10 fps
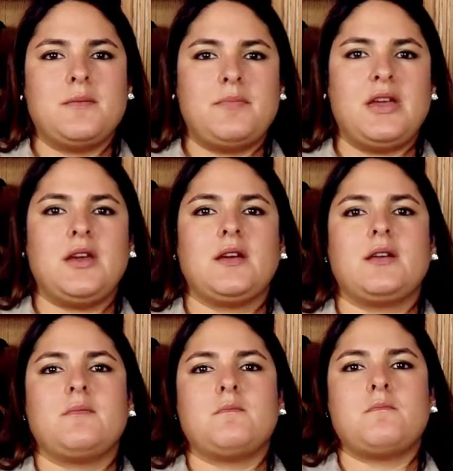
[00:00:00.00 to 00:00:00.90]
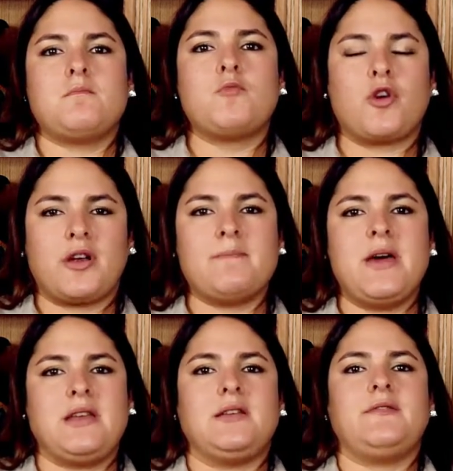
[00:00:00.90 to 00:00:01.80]
being more
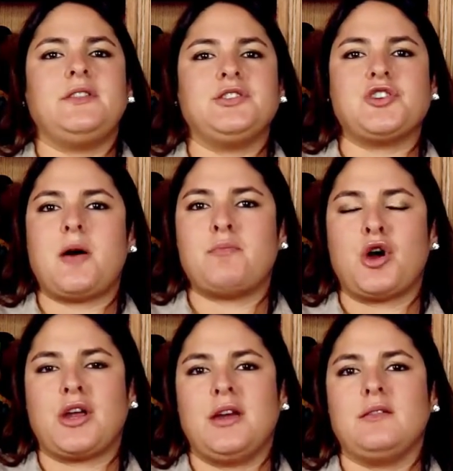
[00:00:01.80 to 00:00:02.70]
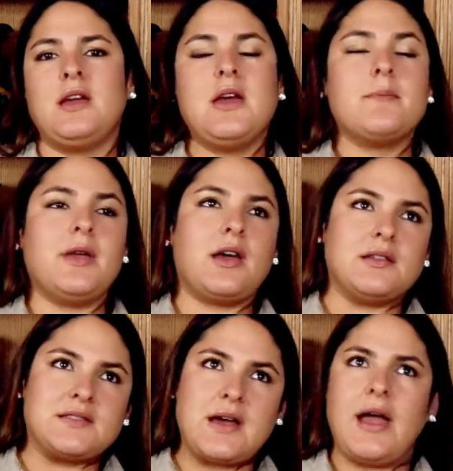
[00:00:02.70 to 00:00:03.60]
competitive in the job market,
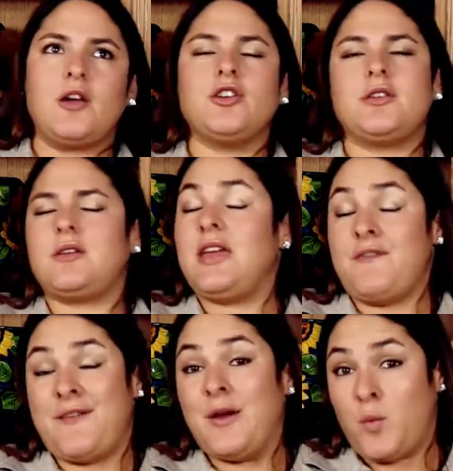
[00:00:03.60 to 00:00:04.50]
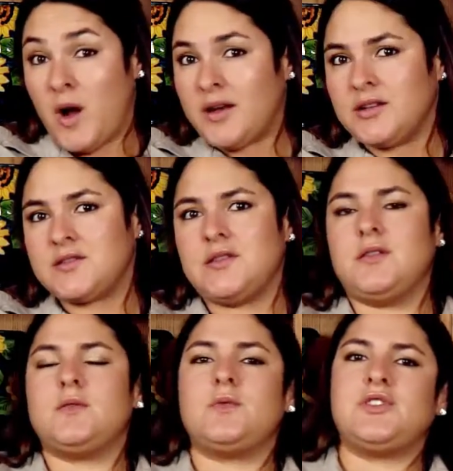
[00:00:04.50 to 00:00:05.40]
because I could, if I wanted
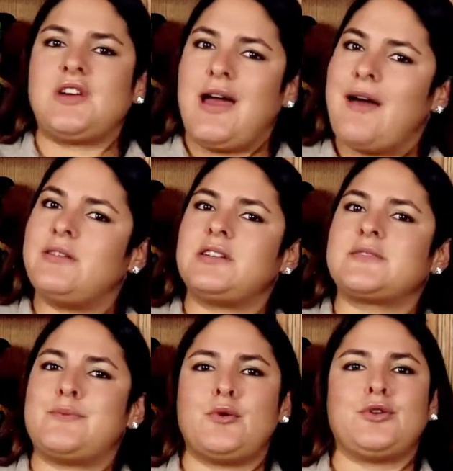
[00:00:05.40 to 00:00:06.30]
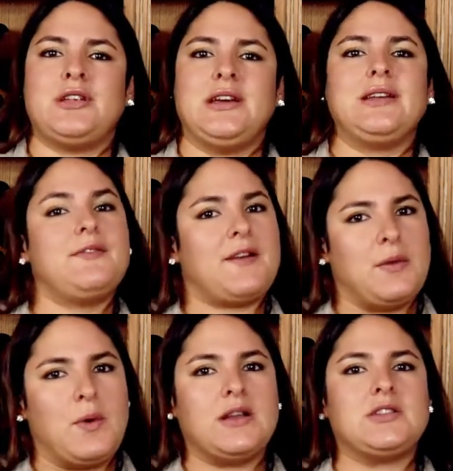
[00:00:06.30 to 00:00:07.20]
to, which I haven't explored yet, if I
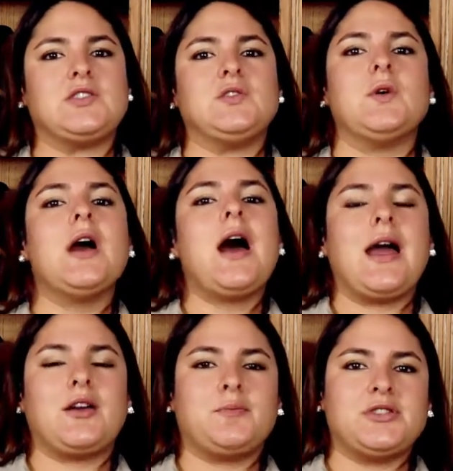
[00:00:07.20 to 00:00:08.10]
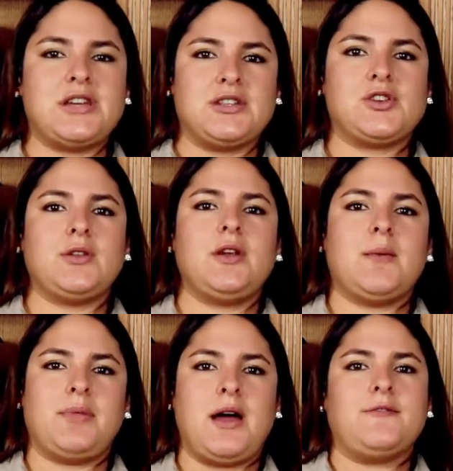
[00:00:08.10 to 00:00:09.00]
wanted to, I could potentially
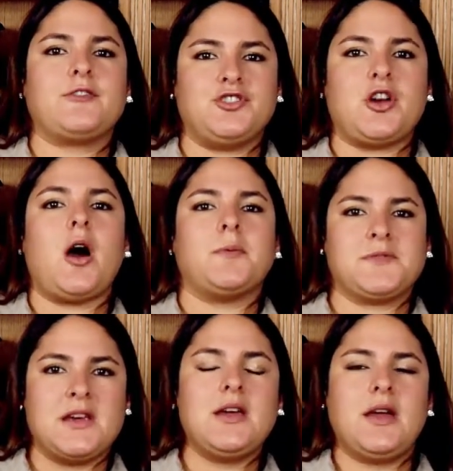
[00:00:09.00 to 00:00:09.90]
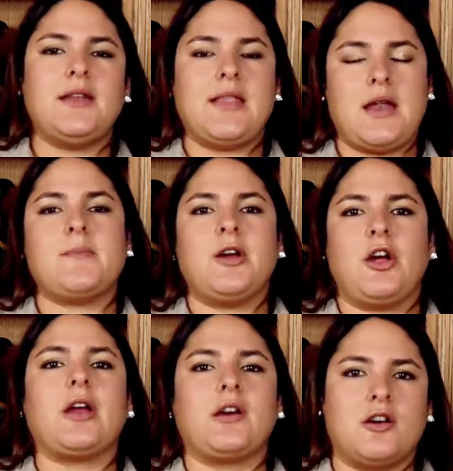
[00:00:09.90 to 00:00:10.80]
apply for jobs in Latin
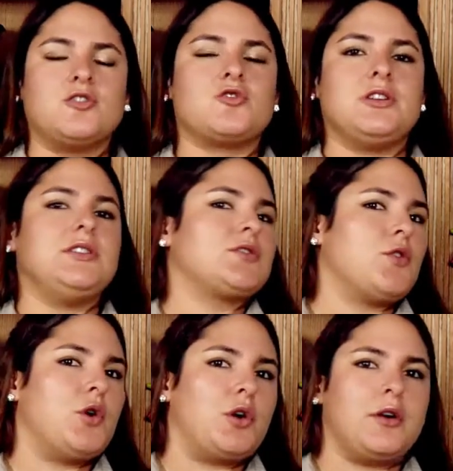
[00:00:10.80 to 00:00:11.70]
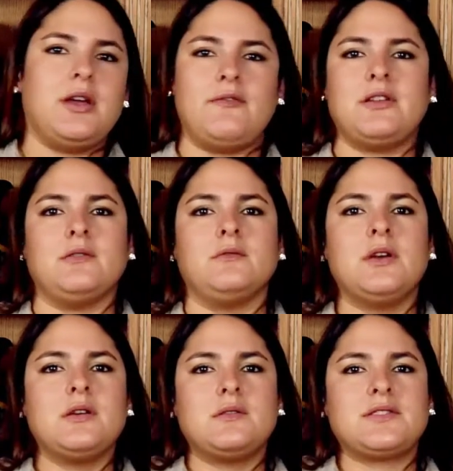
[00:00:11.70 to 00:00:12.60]
American countries or even
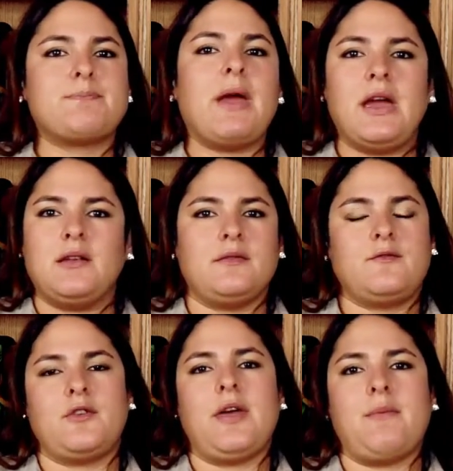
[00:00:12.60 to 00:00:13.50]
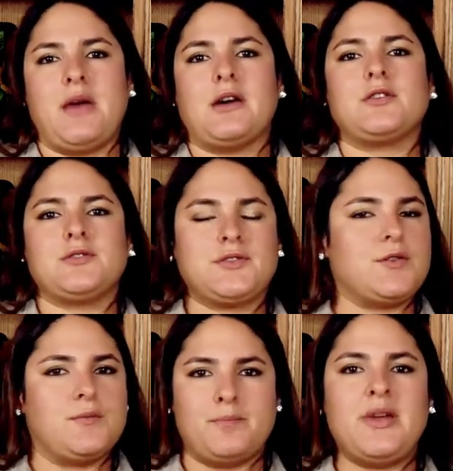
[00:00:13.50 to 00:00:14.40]
Spain for that matter.
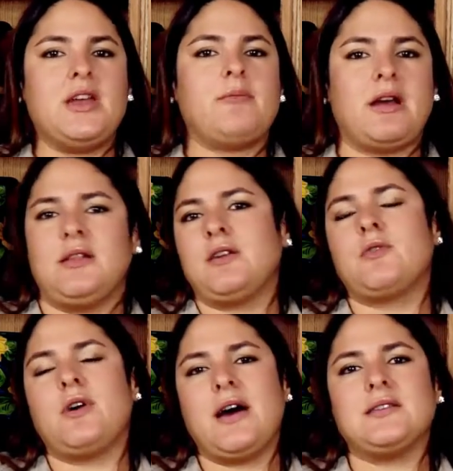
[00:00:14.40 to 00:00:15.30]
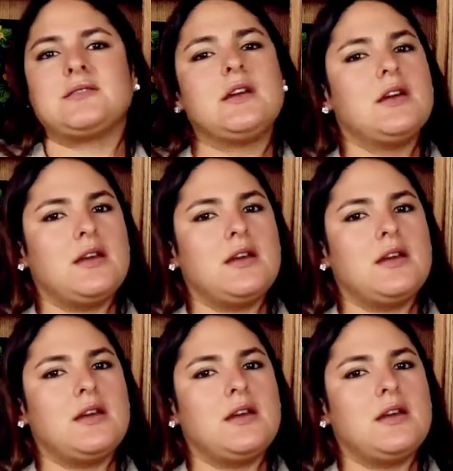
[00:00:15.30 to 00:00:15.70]
So being bilingual has